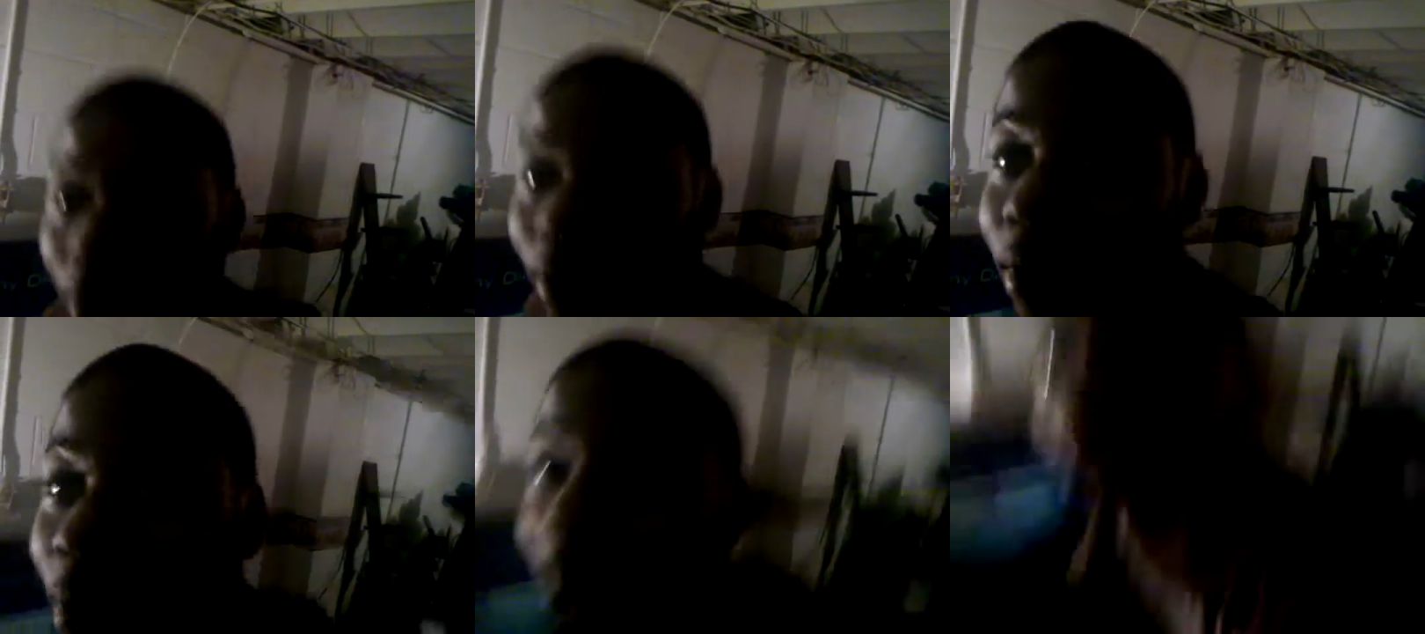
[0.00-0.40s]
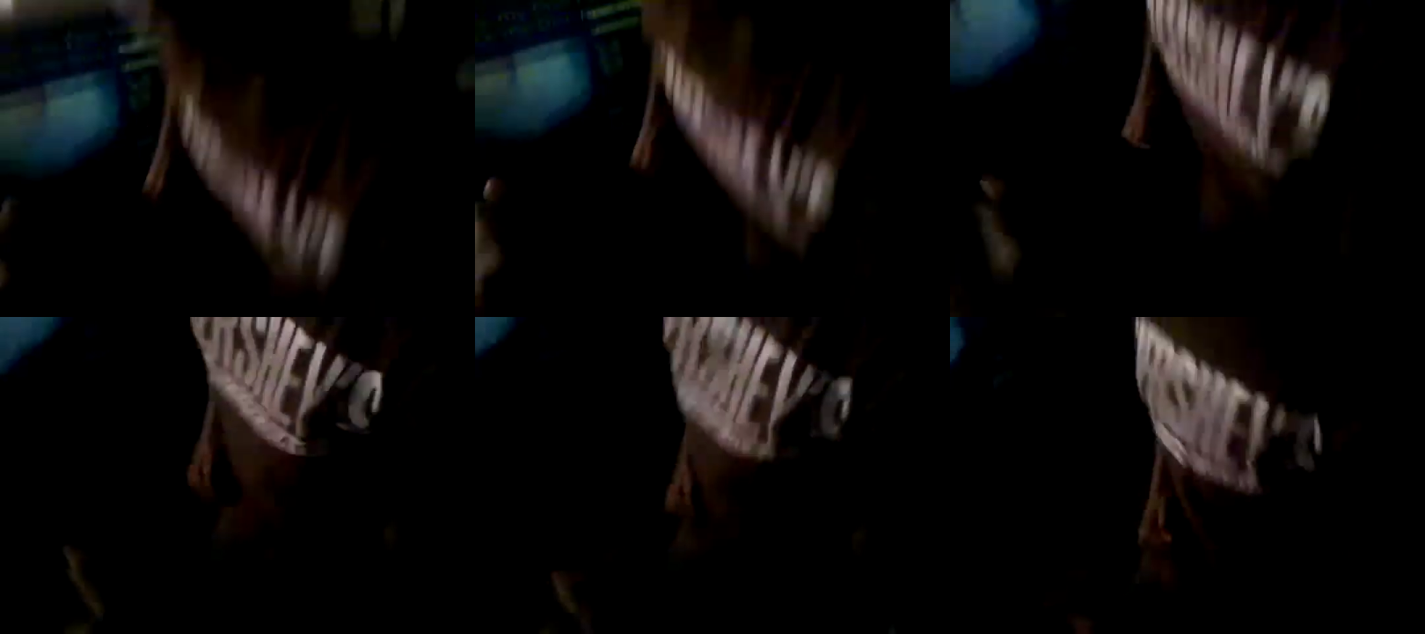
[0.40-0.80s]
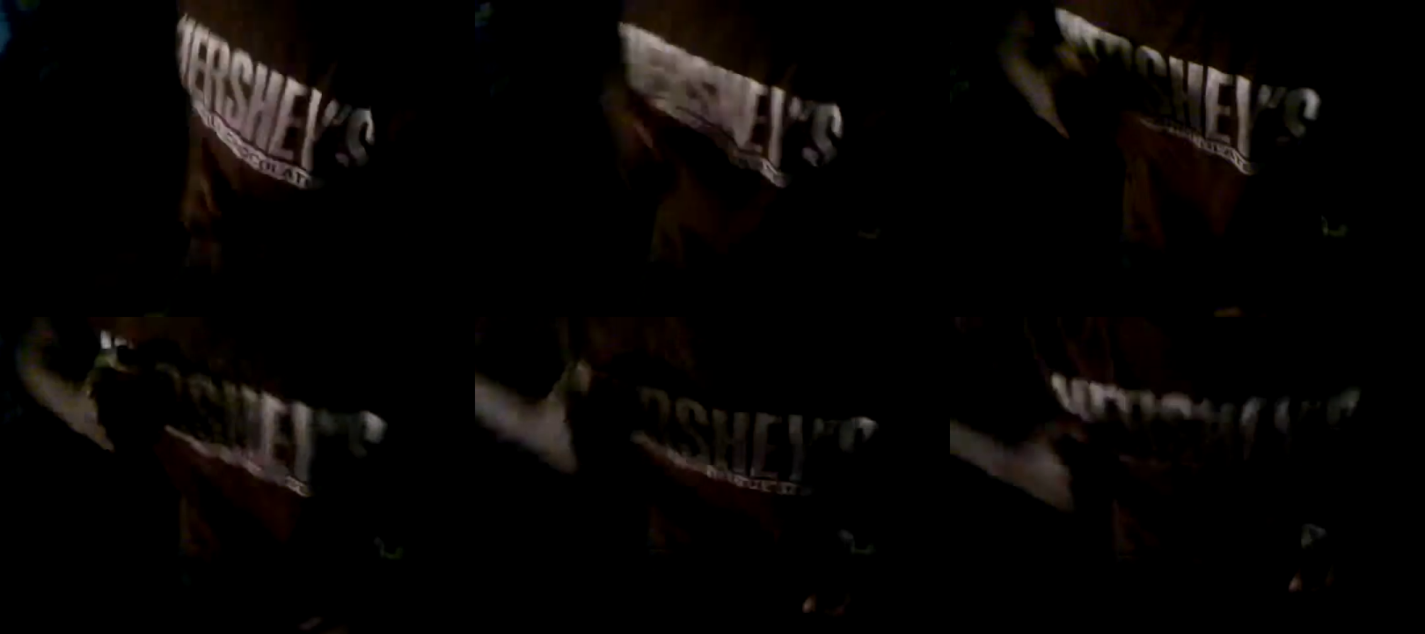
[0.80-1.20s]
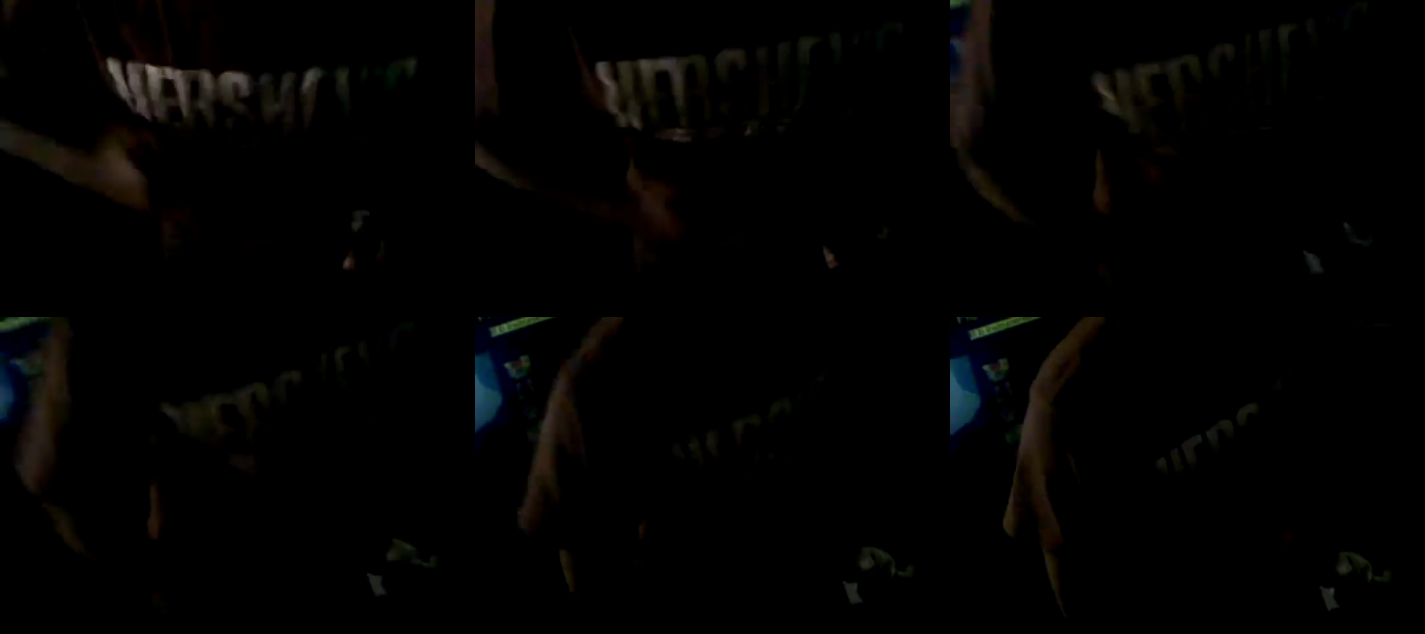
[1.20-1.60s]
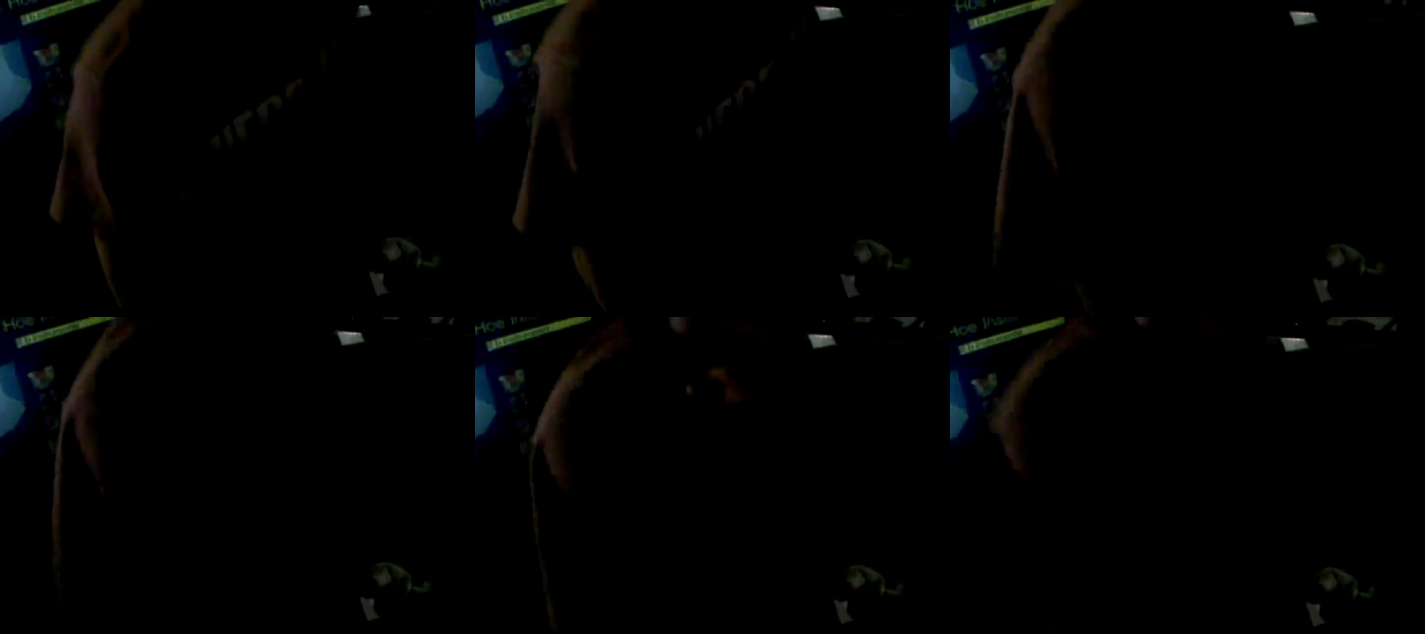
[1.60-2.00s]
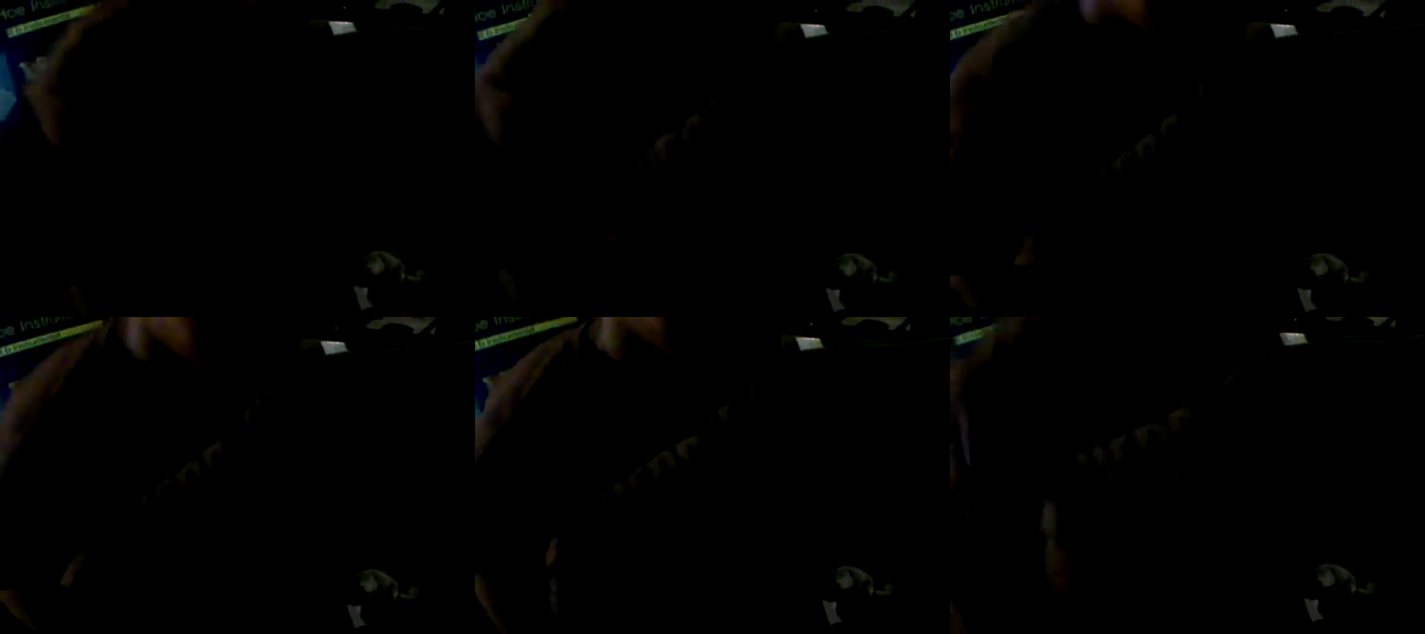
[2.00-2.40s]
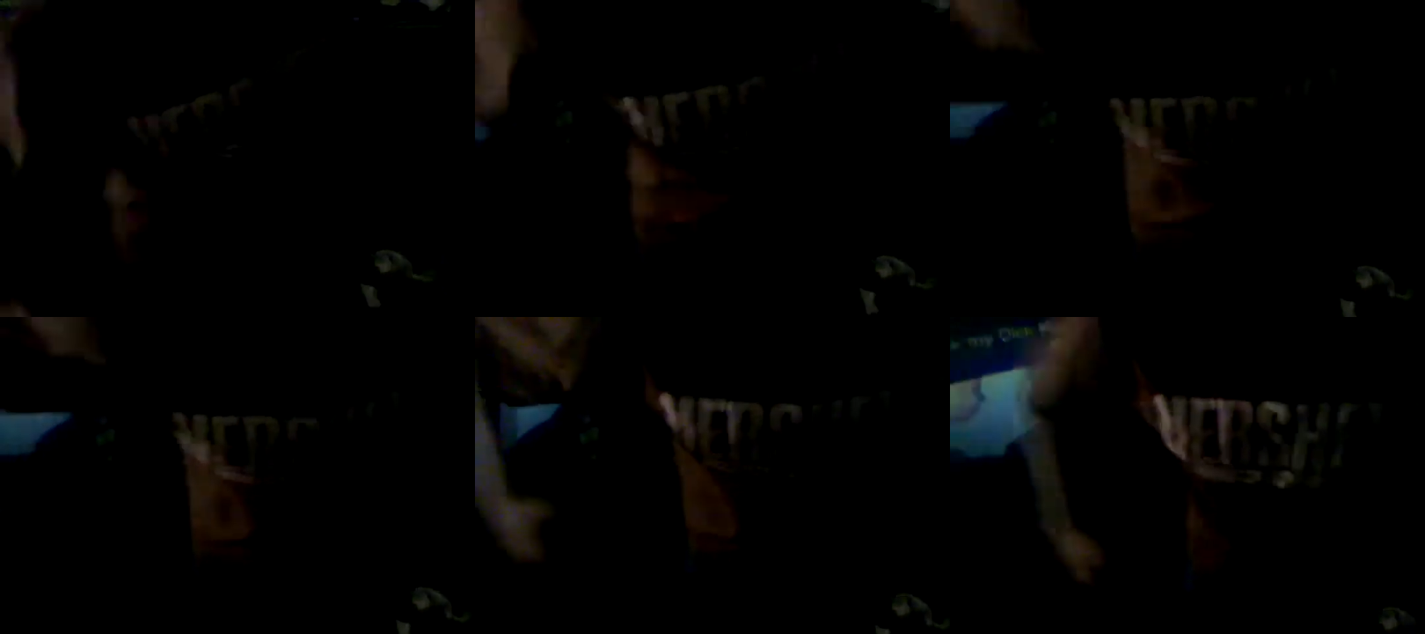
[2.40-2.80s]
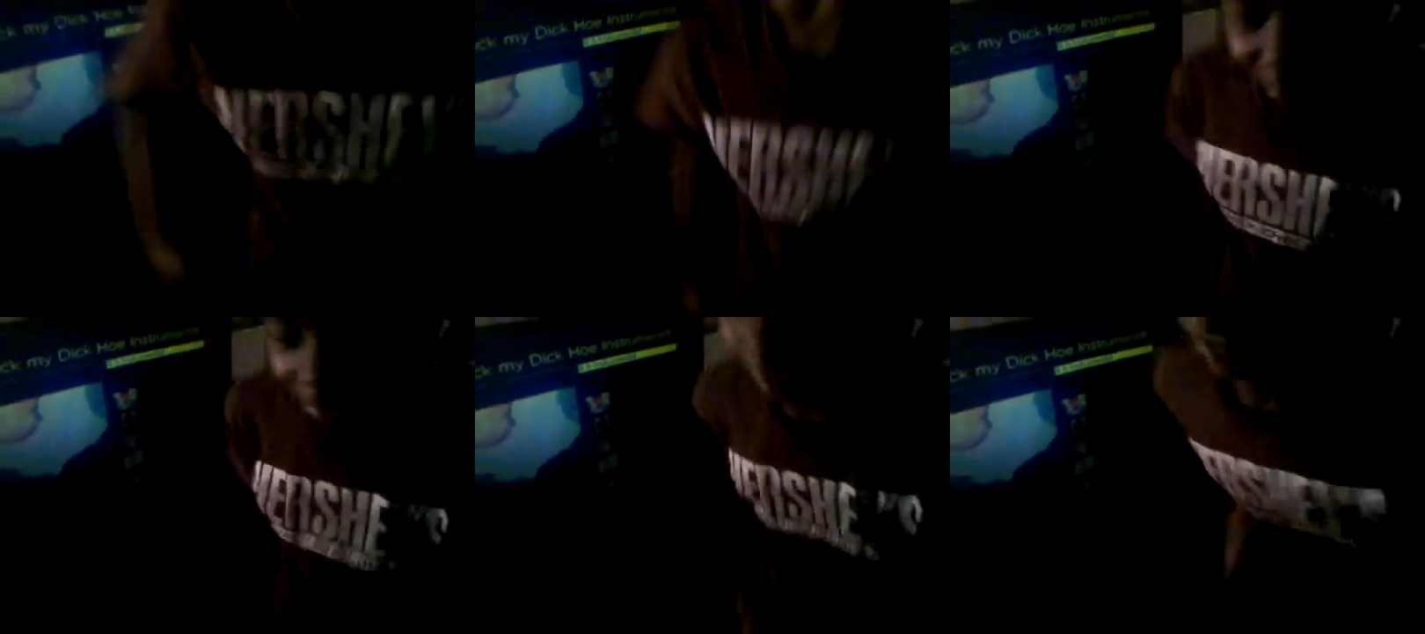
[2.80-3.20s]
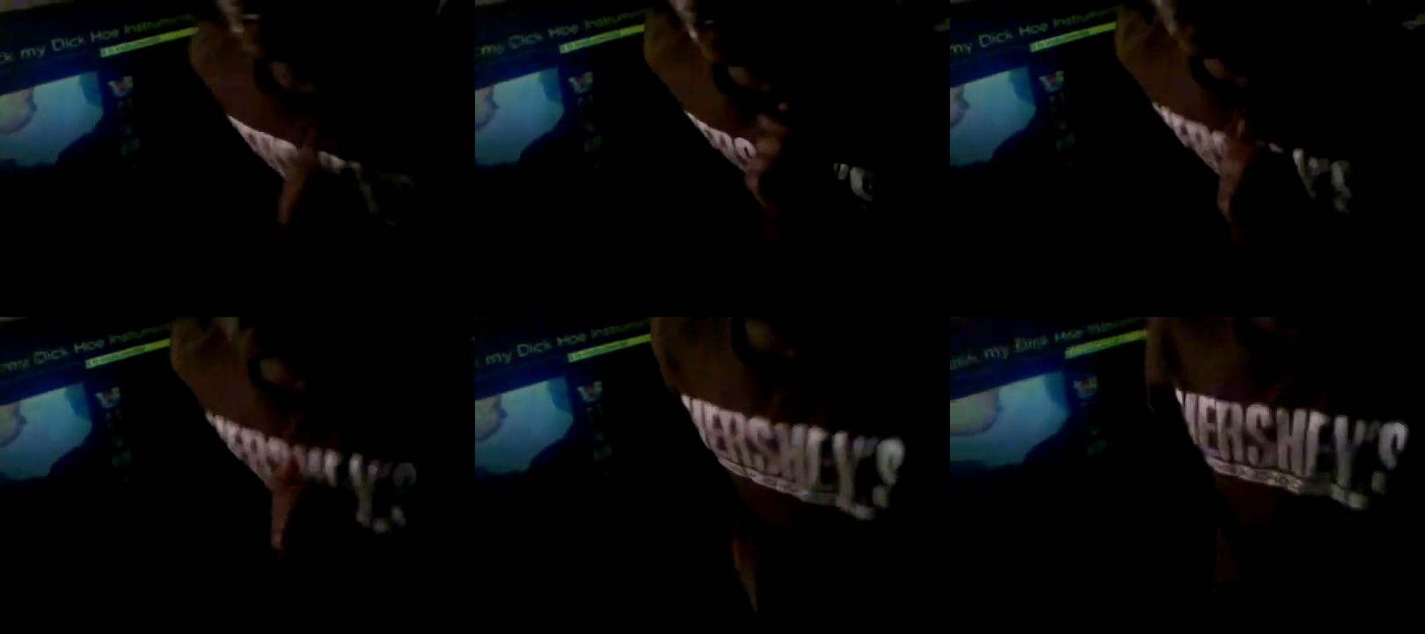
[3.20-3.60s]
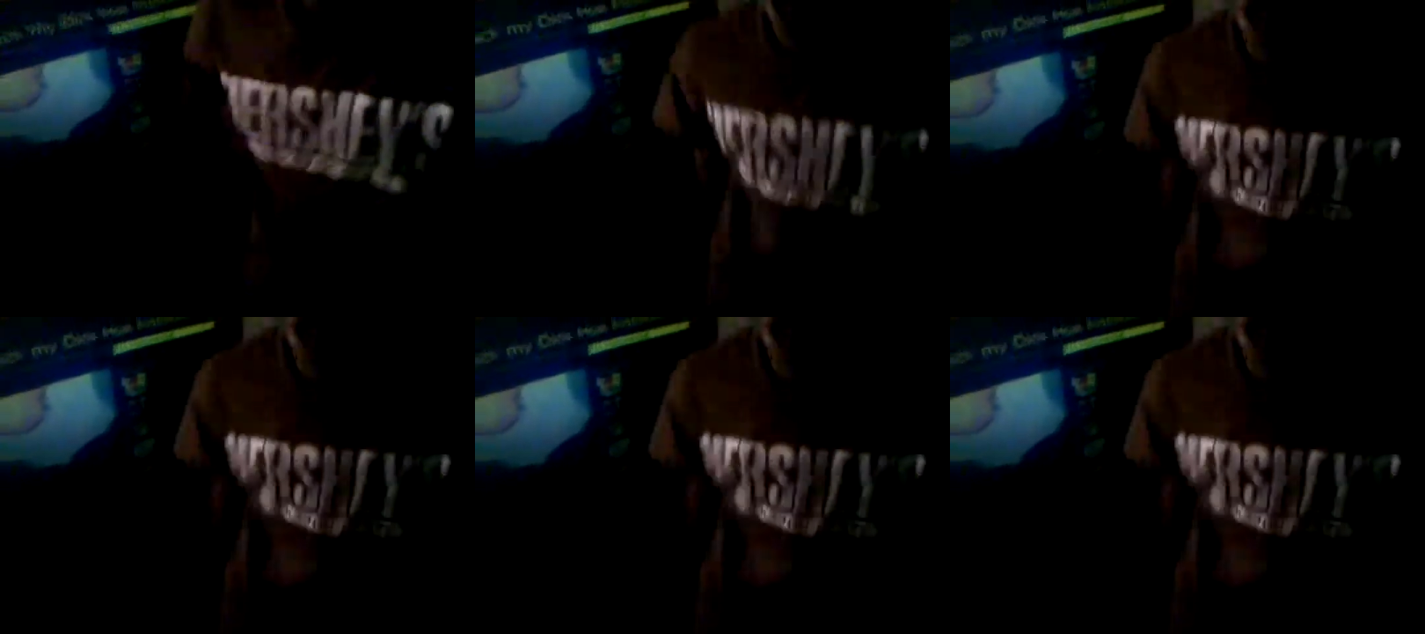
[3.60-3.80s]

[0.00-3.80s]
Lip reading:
Nobody's mouth can be seen.